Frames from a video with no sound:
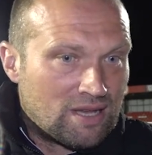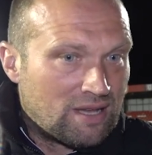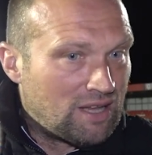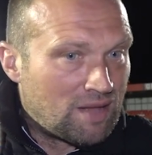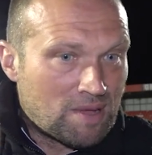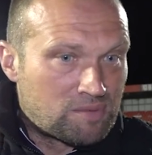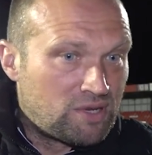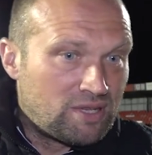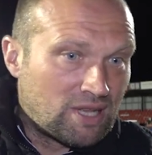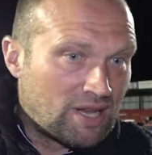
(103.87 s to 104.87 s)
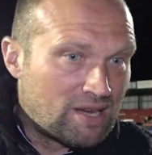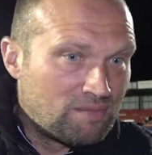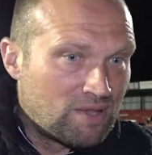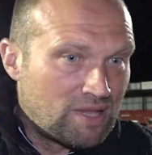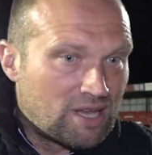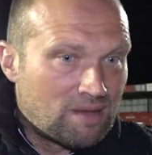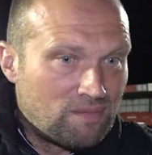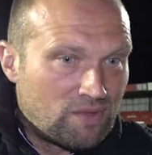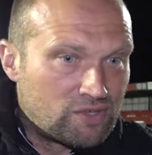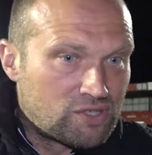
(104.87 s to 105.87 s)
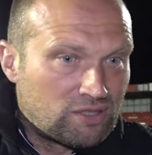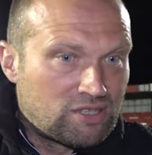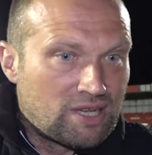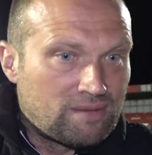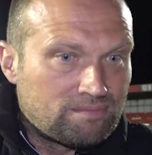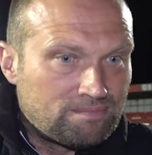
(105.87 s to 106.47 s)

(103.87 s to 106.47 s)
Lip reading: And I'm absolutely delighted with the result tonight.